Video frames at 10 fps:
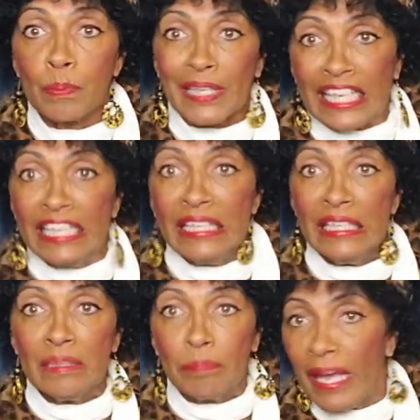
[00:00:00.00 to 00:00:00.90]

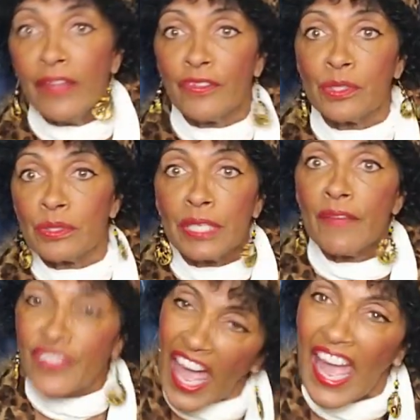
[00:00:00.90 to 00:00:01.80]
bikinis, bathing suits and
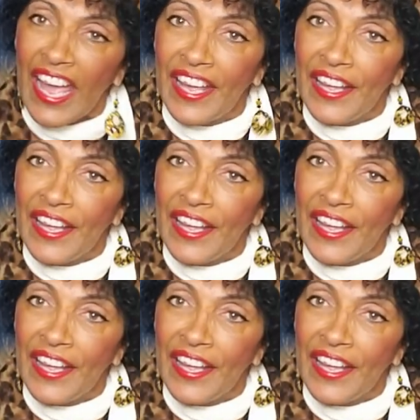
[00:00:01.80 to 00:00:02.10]
everything.